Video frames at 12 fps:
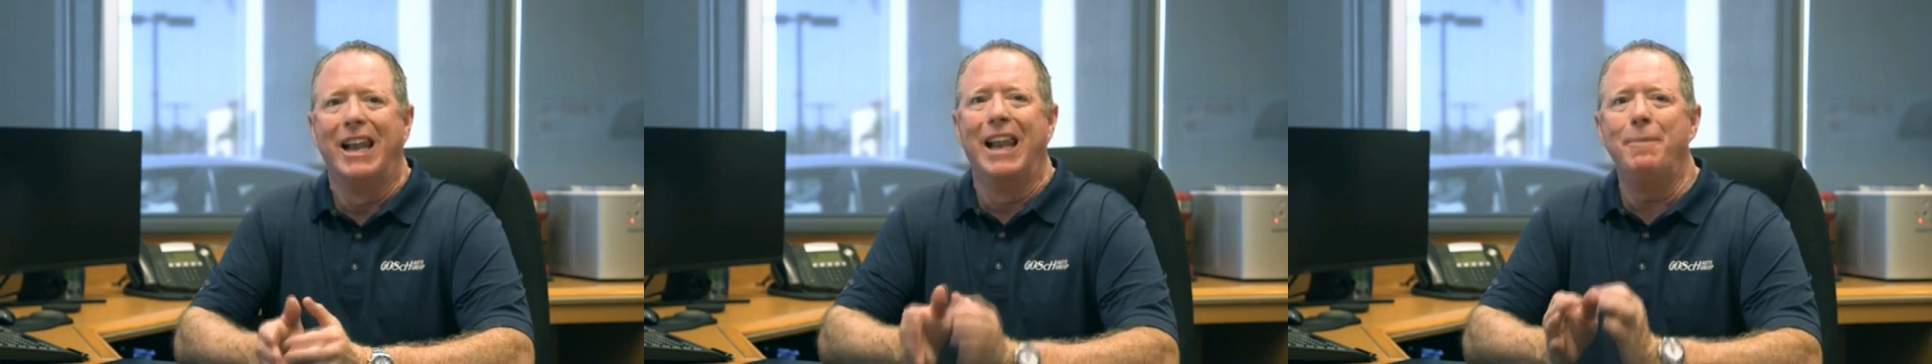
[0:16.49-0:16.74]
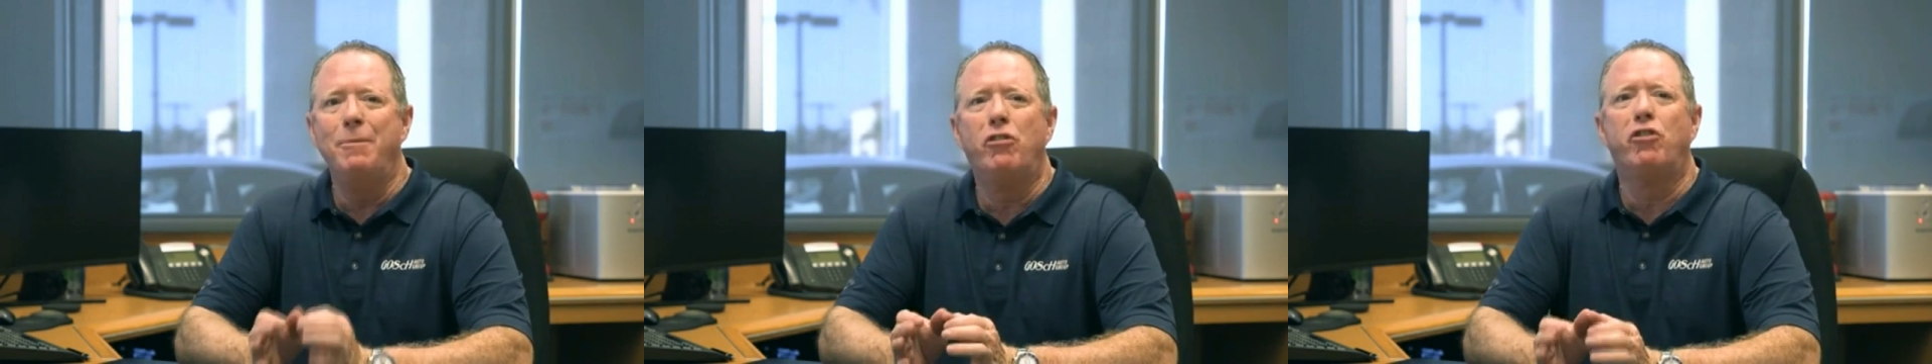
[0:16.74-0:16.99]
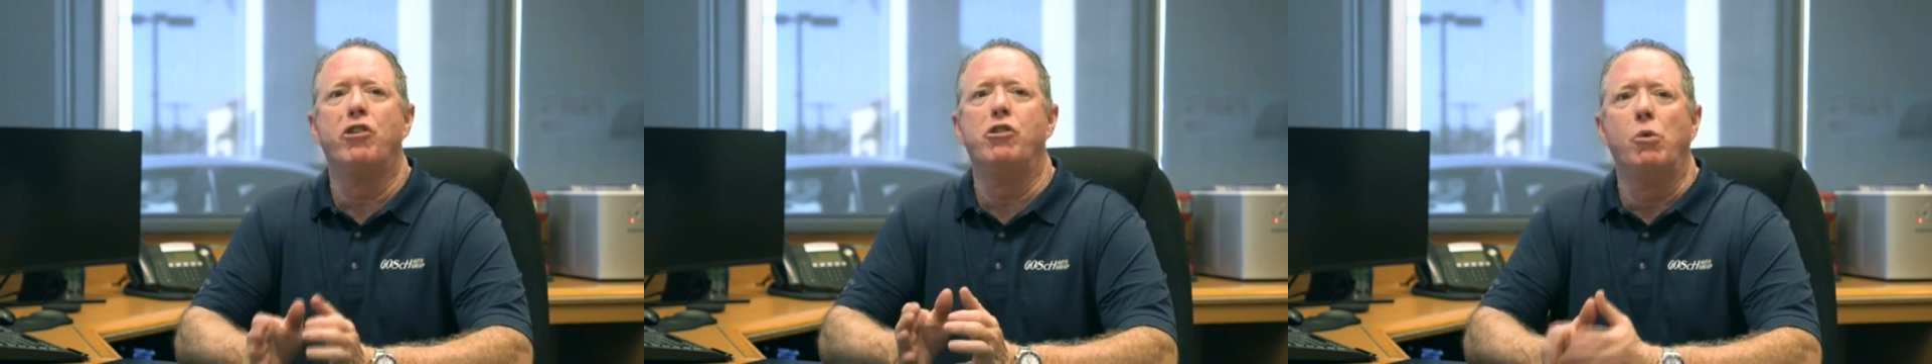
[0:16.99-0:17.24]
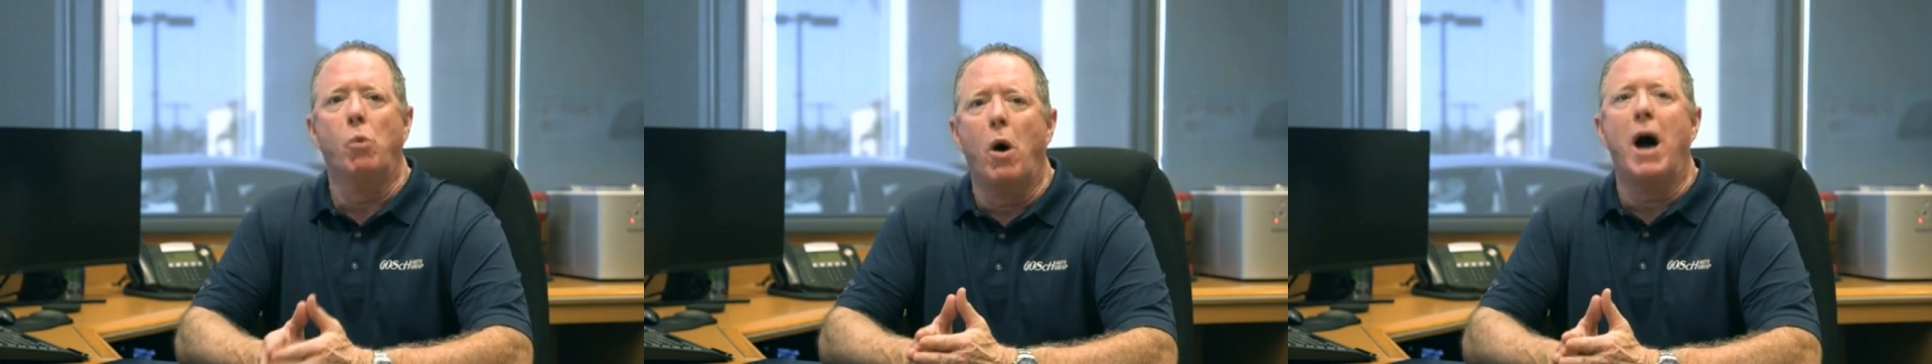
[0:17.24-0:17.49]
Let me show
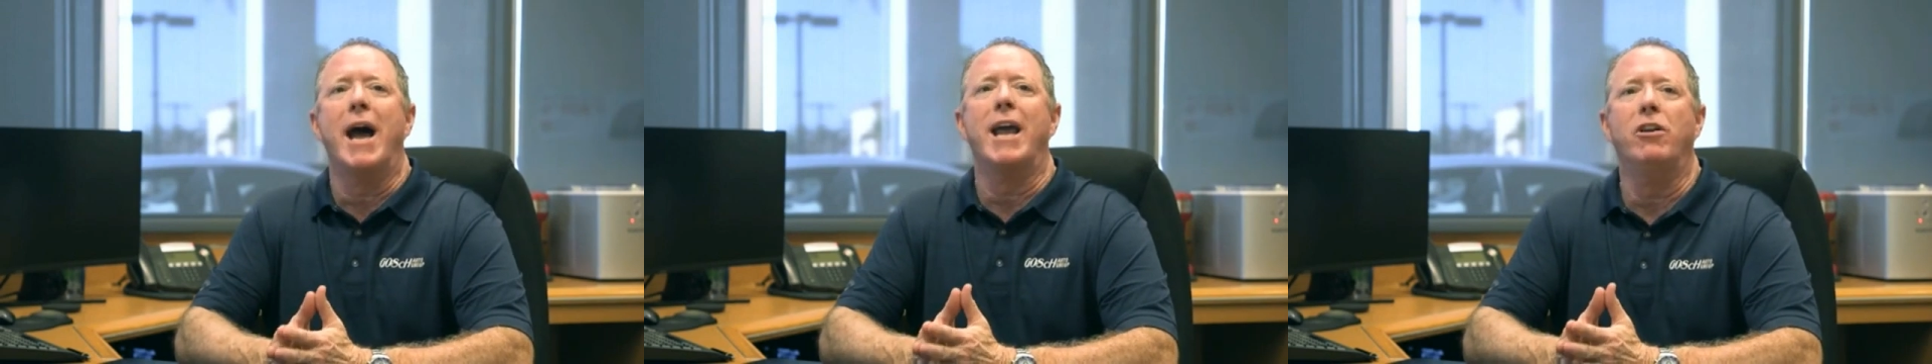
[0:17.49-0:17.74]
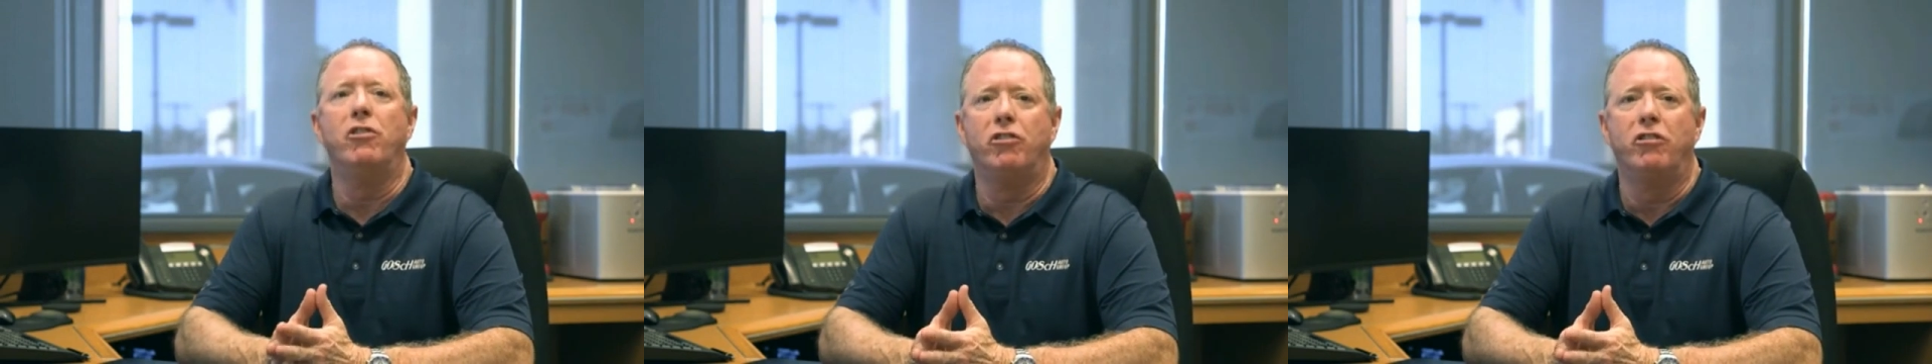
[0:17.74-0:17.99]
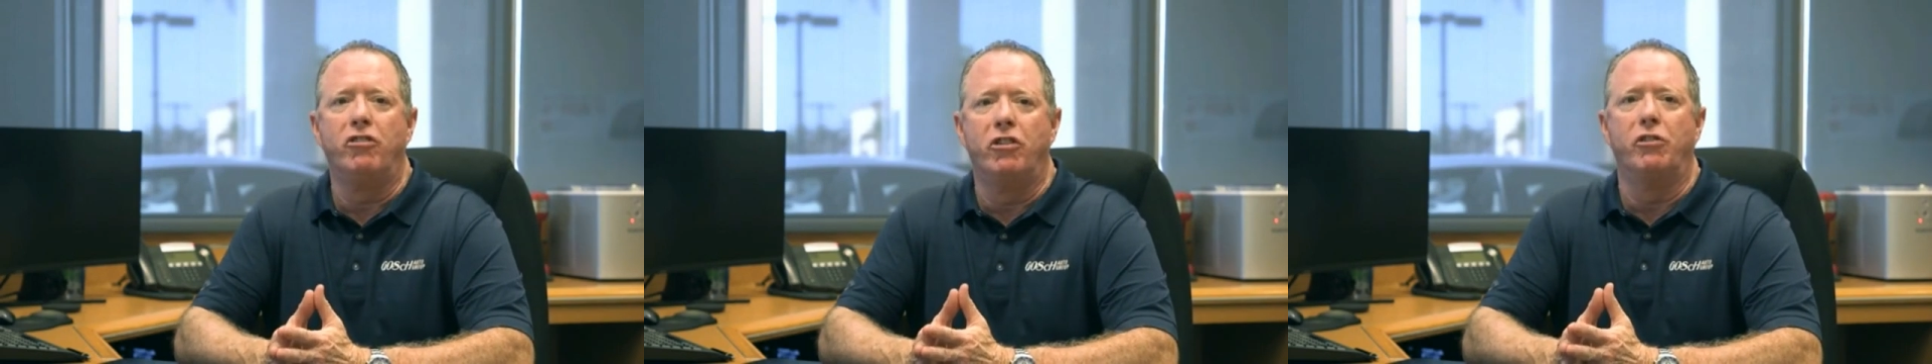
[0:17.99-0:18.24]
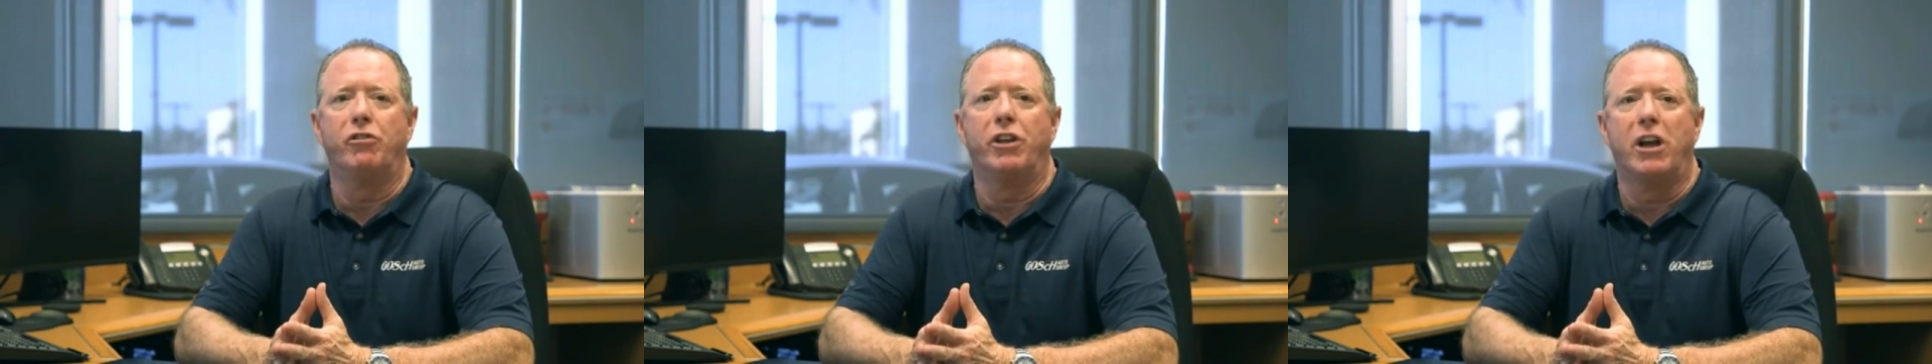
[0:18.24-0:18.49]
you why you should
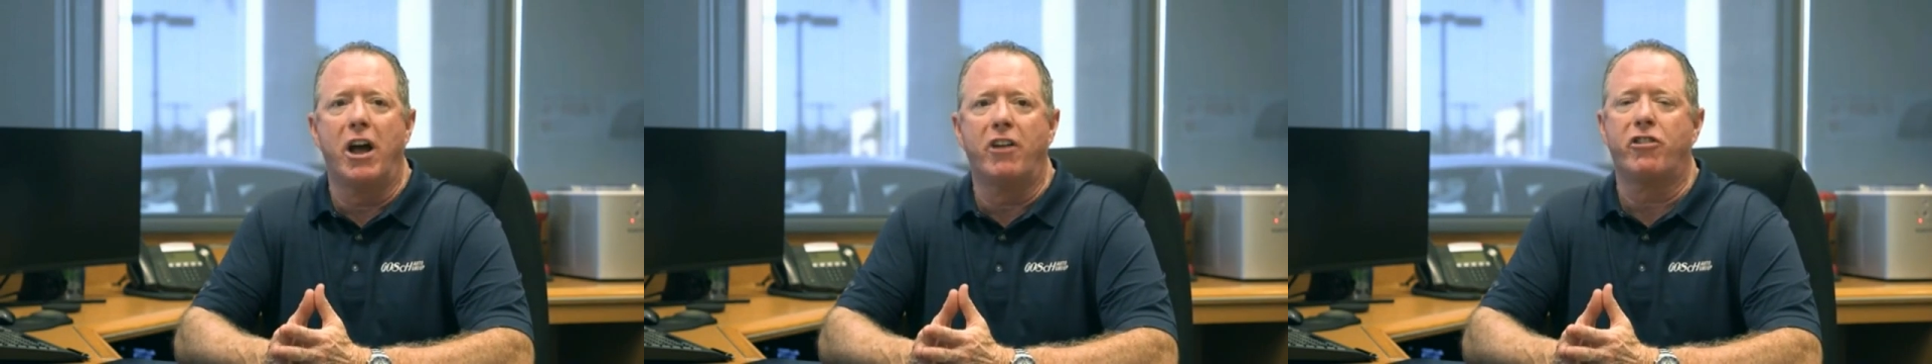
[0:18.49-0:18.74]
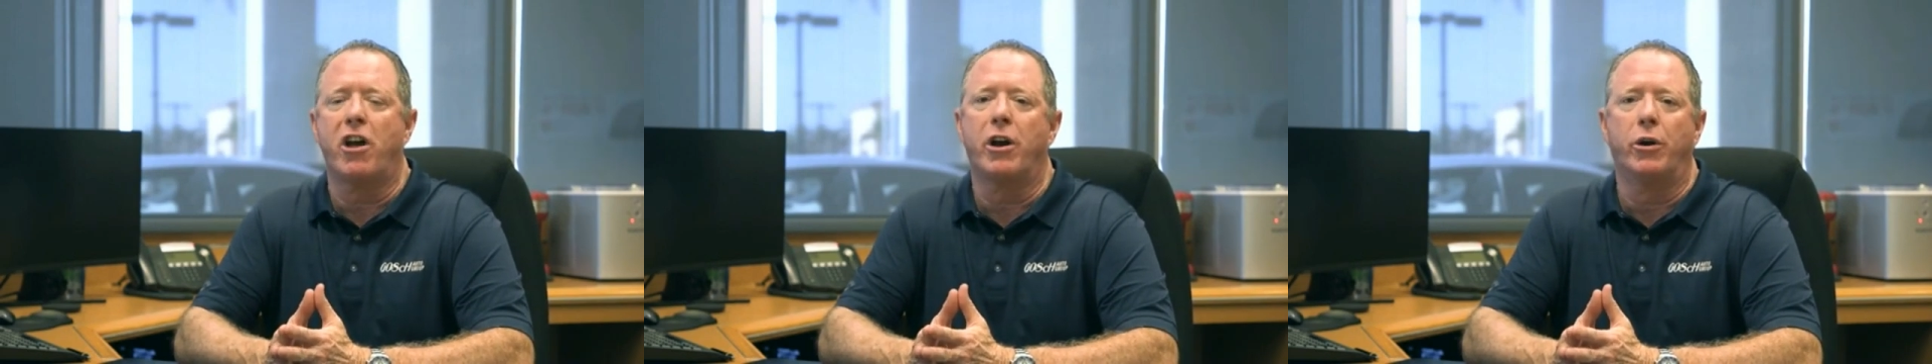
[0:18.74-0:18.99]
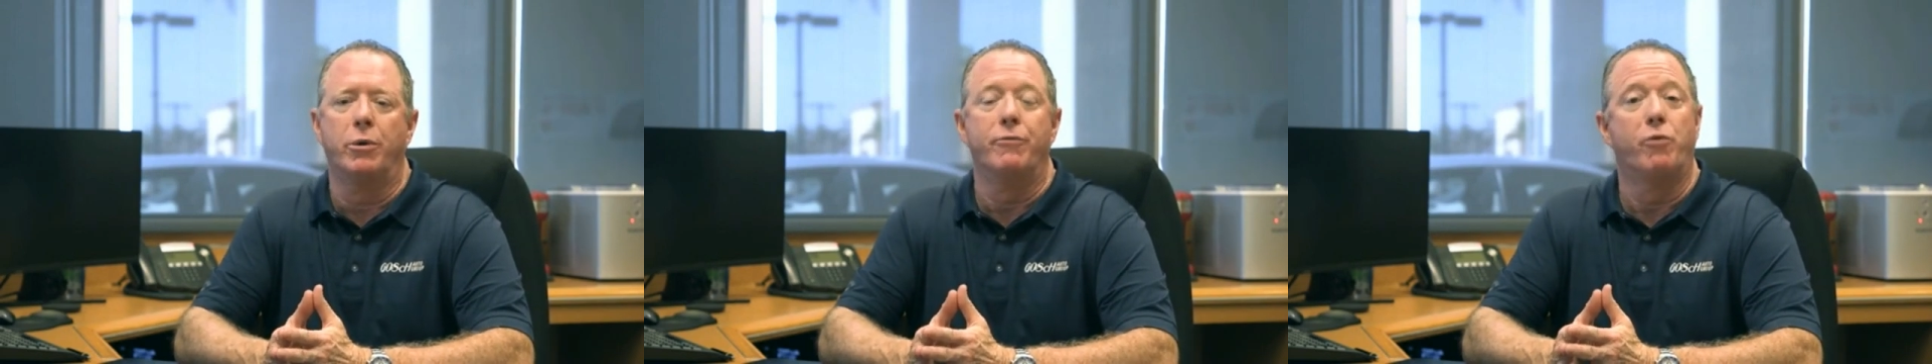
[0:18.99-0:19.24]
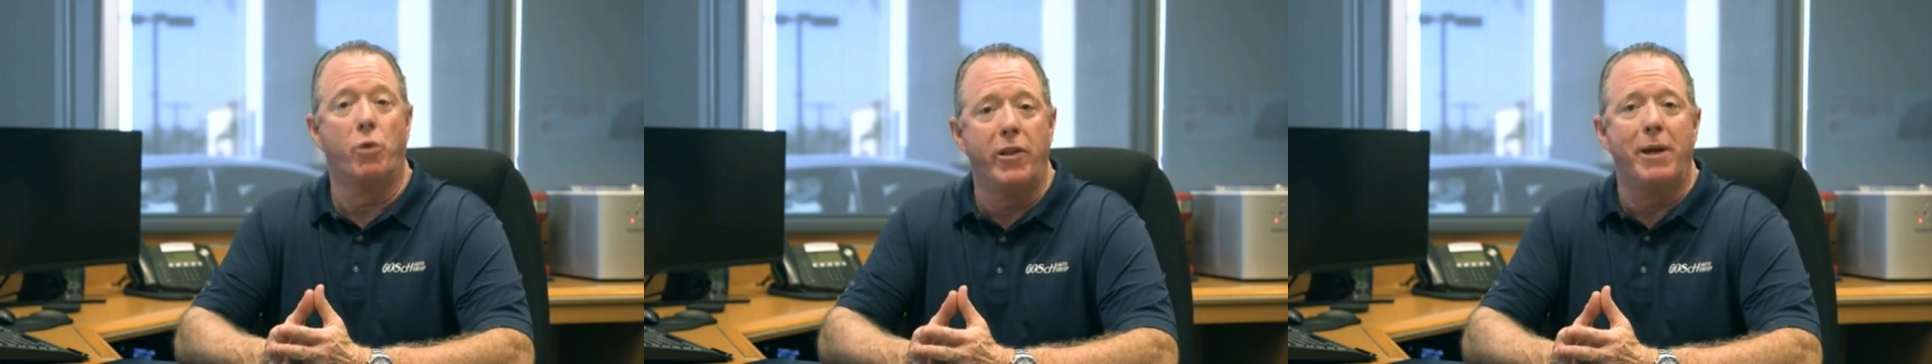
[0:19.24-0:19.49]
choose the Gosch Auto
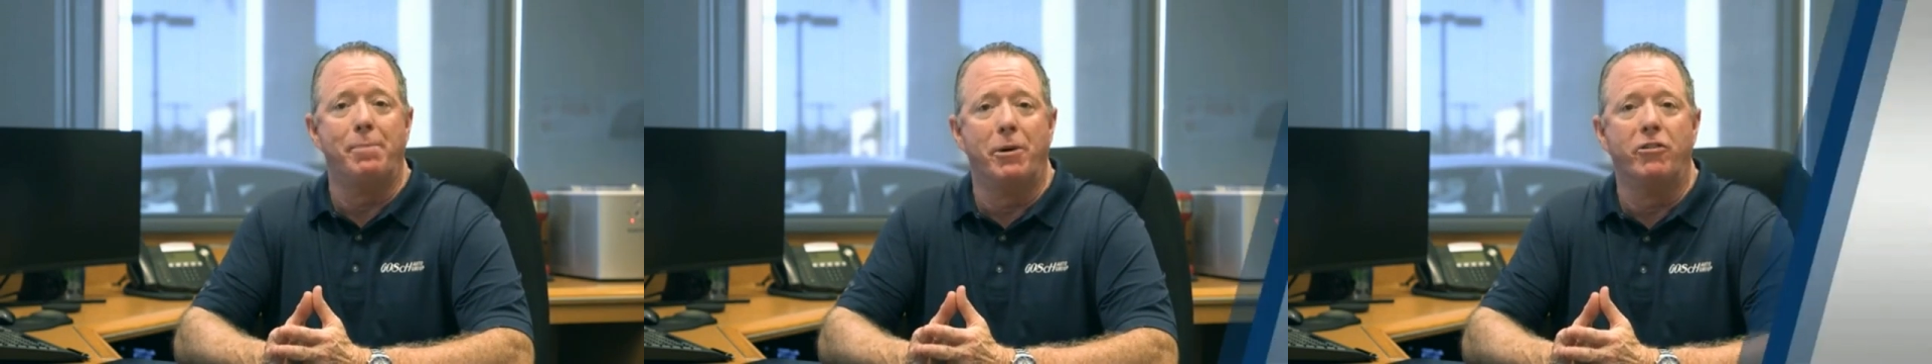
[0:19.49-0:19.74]
Group for that